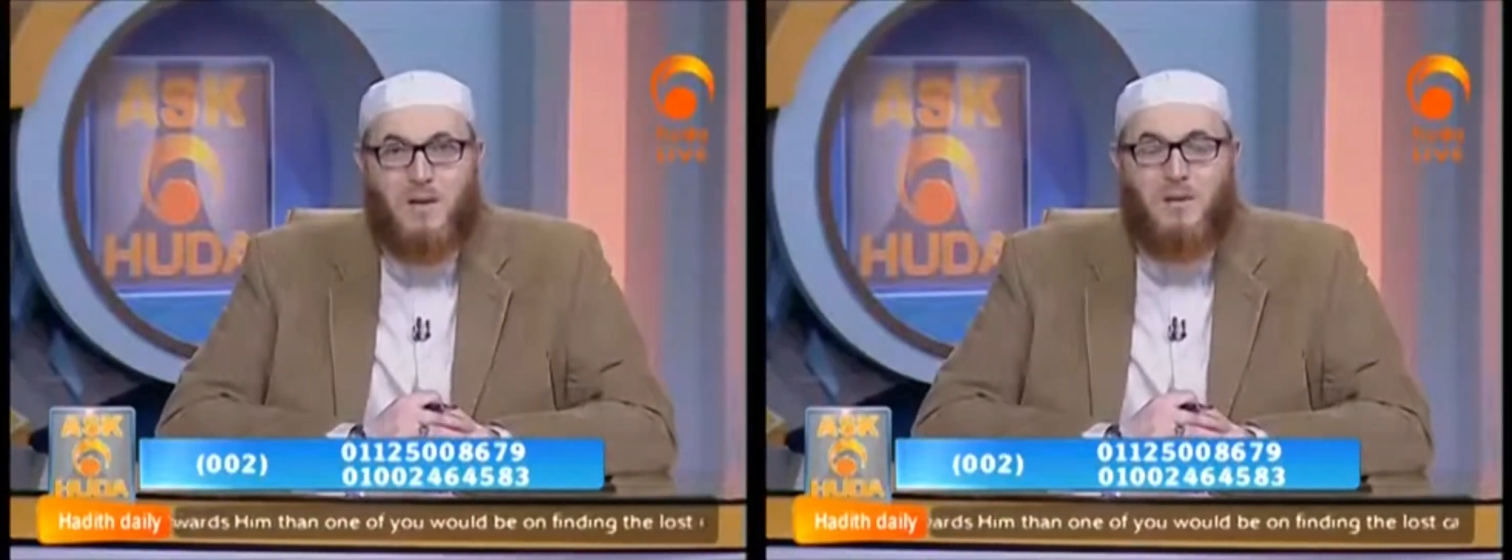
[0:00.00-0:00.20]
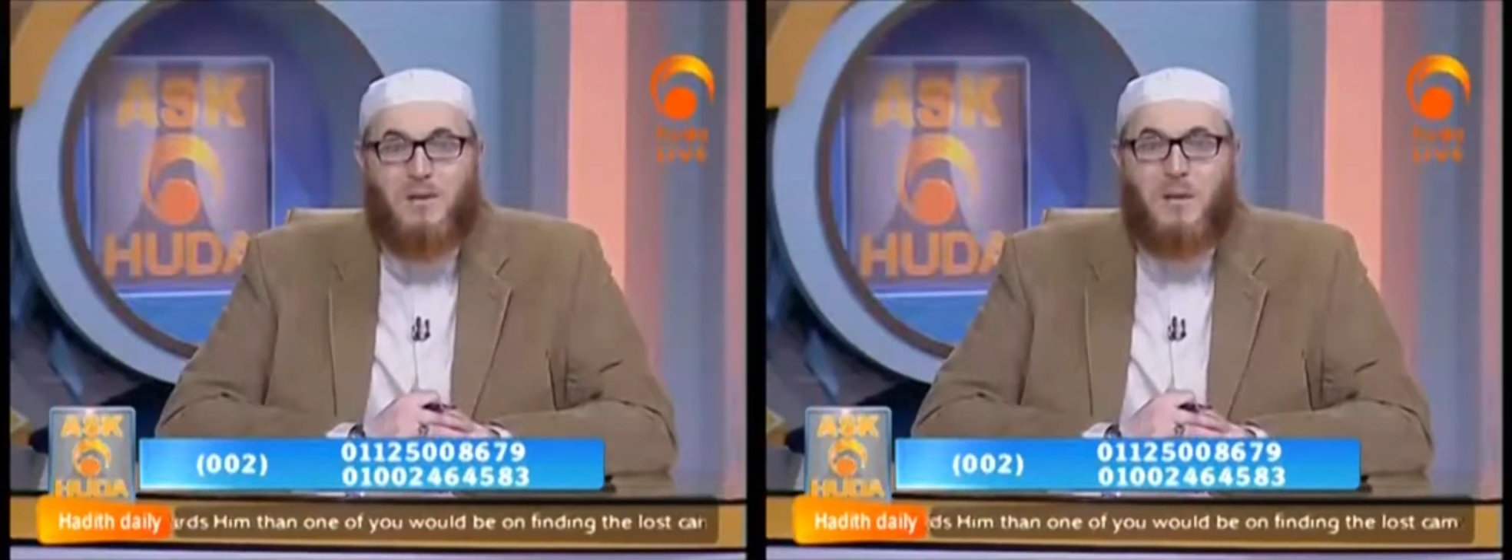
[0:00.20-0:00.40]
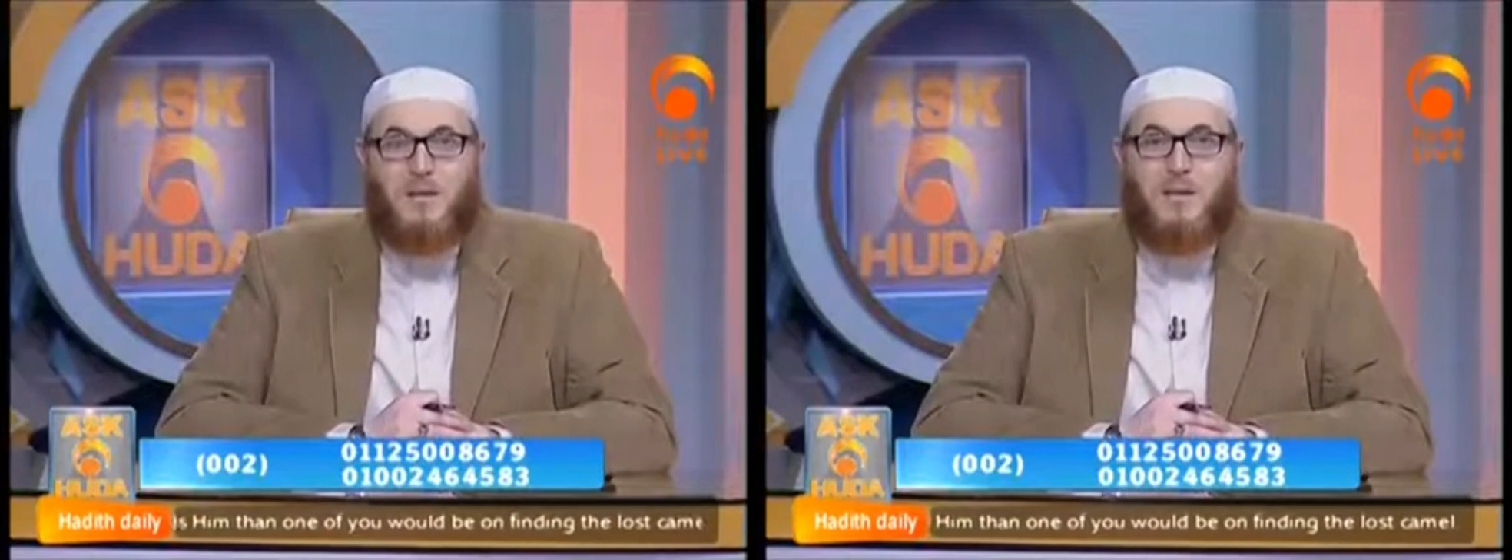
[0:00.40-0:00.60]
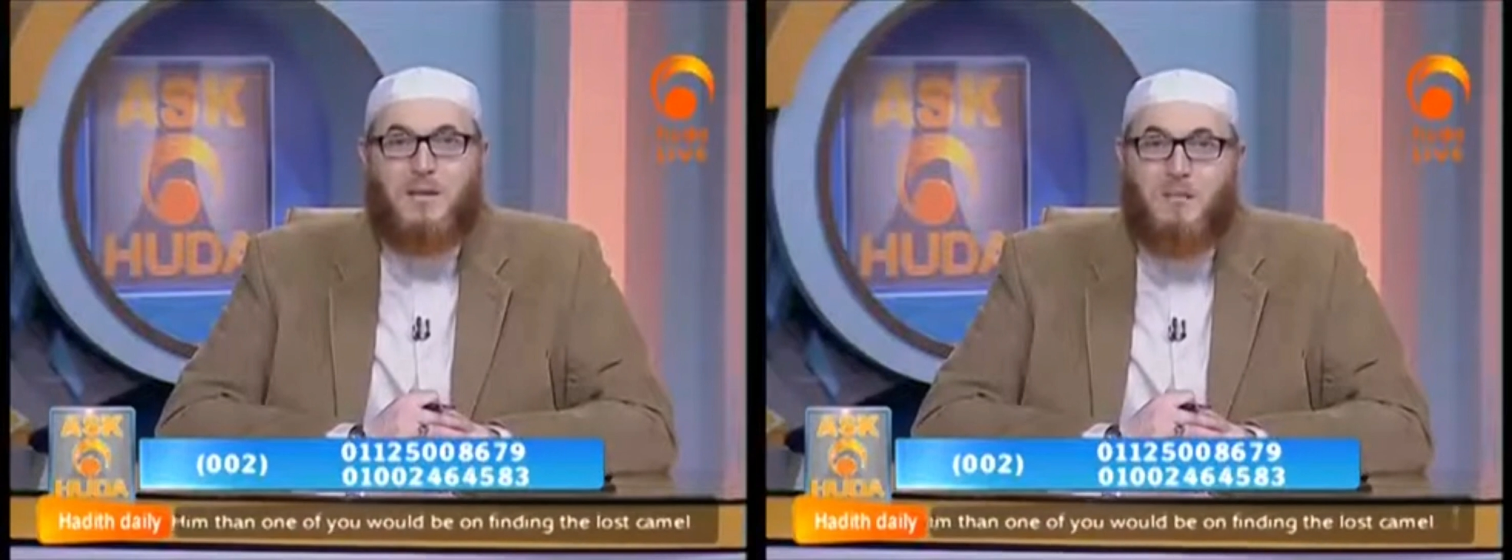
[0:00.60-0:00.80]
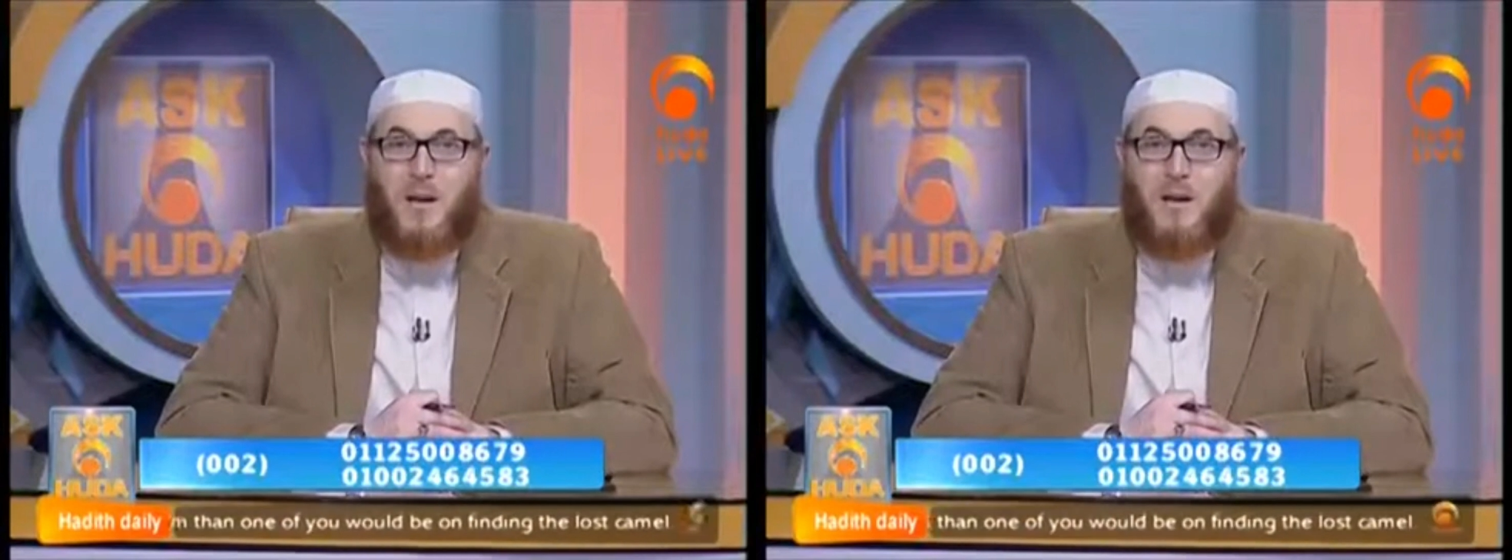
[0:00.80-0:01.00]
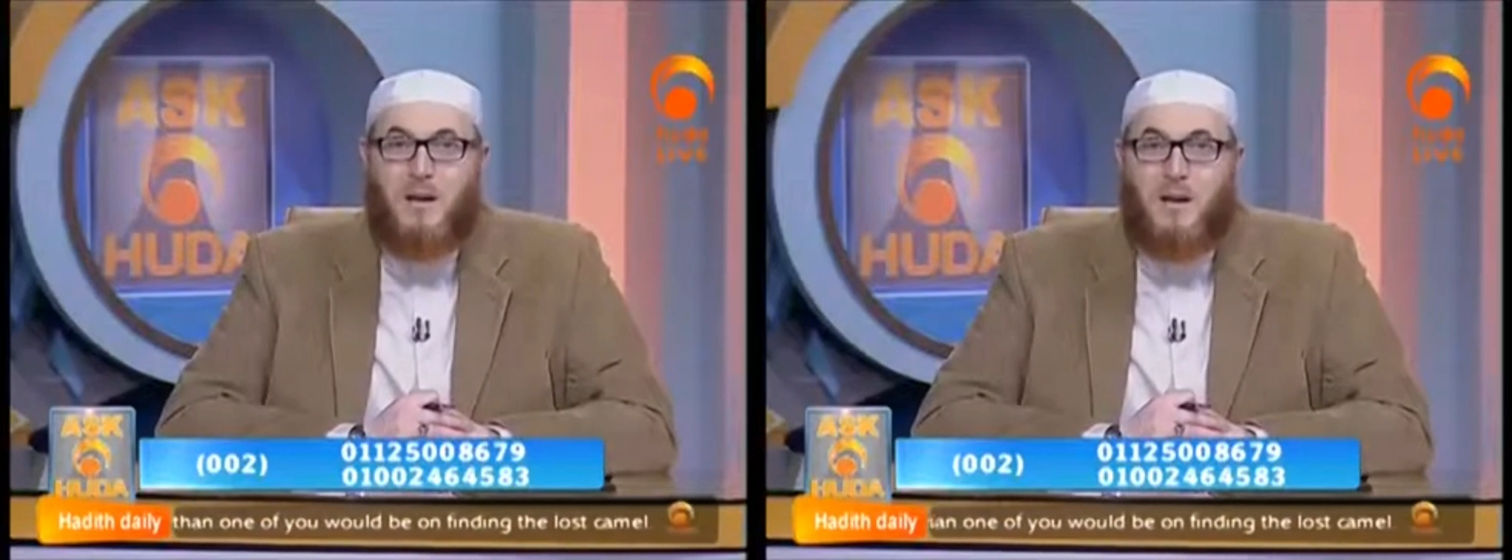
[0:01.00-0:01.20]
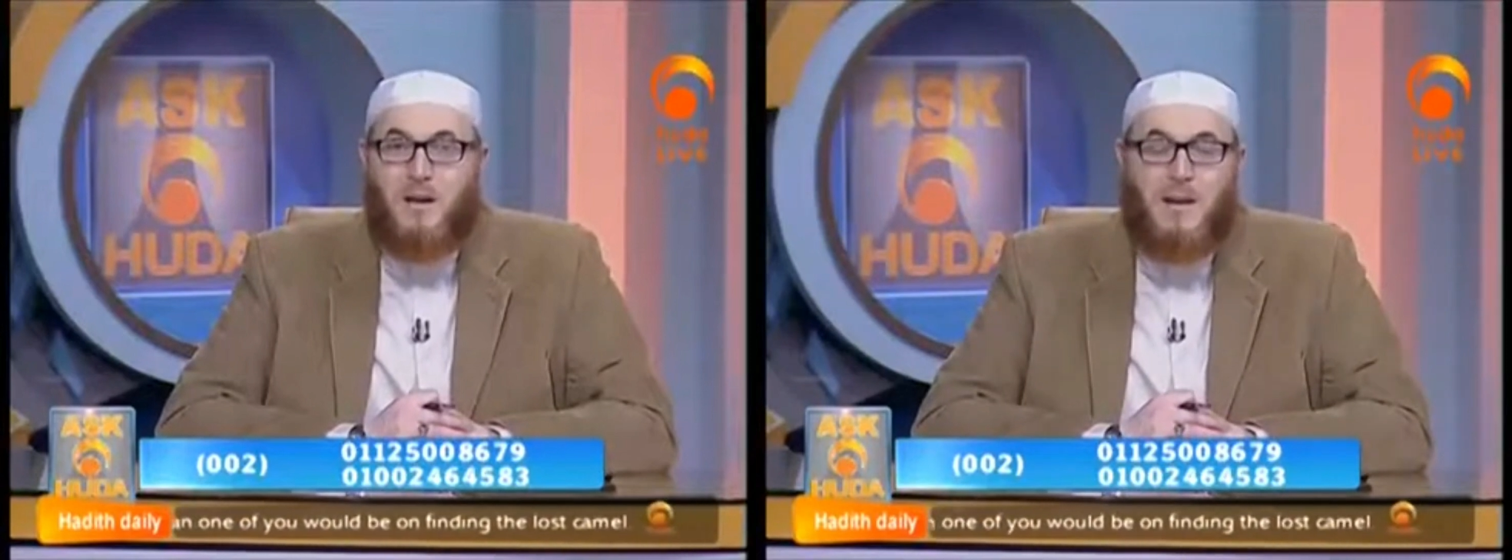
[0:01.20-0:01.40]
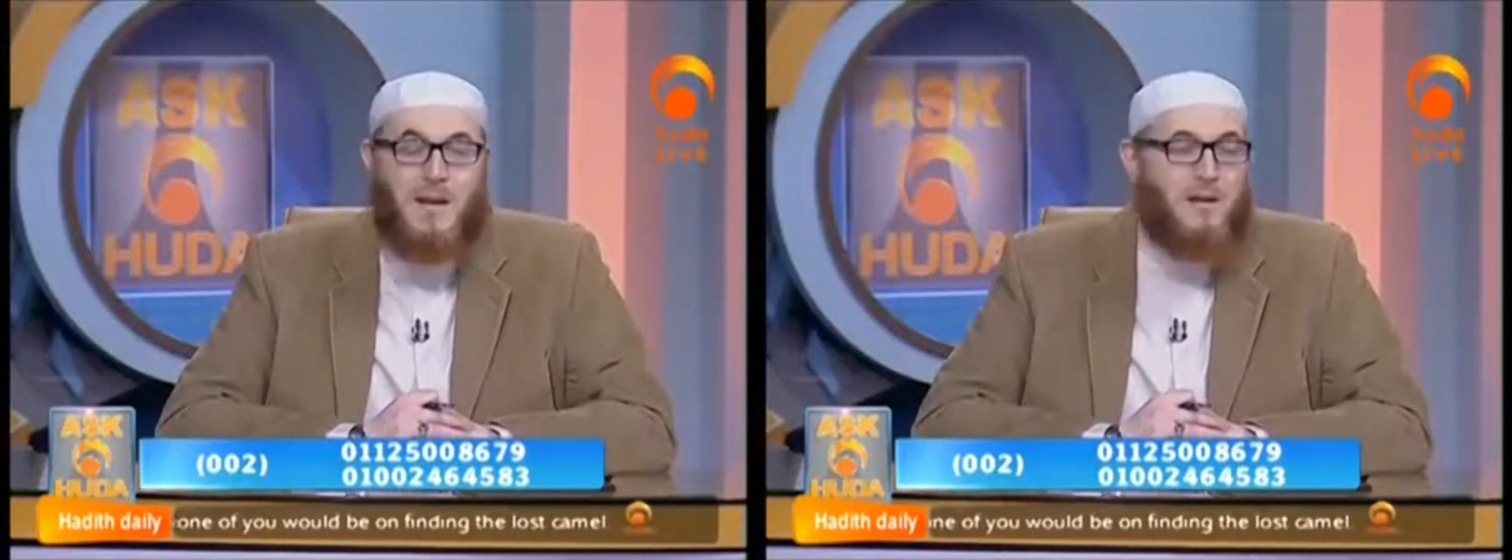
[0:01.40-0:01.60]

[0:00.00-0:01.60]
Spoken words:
you're not getting married, that